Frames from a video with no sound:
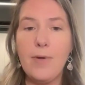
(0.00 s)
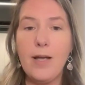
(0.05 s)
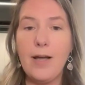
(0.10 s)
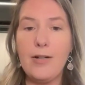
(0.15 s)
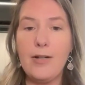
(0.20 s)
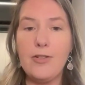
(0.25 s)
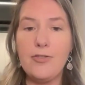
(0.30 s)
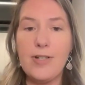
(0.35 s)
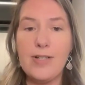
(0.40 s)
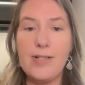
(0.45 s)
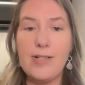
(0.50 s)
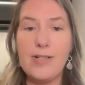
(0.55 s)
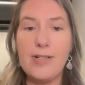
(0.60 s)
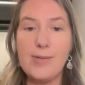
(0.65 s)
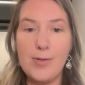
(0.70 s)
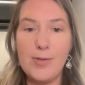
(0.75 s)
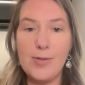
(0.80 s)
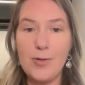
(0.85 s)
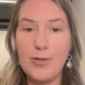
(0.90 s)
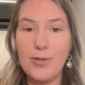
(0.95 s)
countries
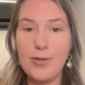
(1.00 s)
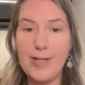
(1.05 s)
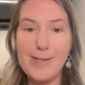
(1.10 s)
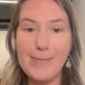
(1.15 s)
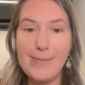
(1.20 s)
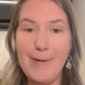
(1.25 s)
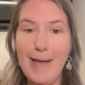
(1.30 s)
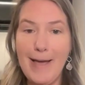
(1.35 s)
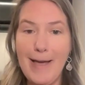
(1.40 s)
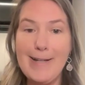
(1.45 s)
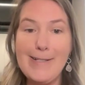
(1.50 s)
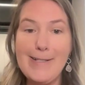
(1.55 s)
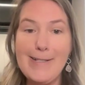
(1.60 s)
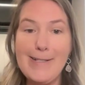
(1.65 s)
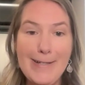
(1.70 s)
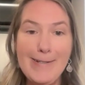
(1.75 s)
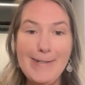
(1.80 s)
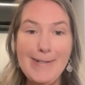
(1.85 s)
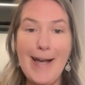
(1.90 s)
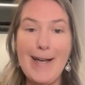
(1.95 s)
with socialized
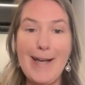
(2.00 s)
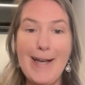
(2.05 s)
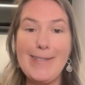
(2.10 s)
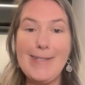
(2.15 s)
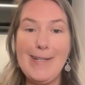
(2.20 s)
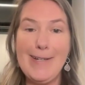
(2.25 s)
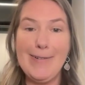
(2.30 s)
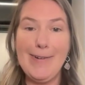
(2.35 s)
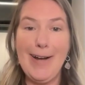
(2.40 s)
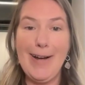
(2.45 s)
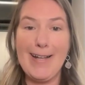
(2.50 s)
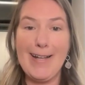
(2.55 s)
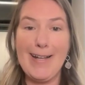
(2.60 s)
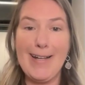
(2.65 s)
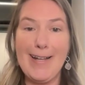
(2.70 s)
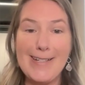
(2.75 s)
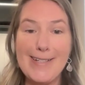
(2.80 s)
medicine, not the US,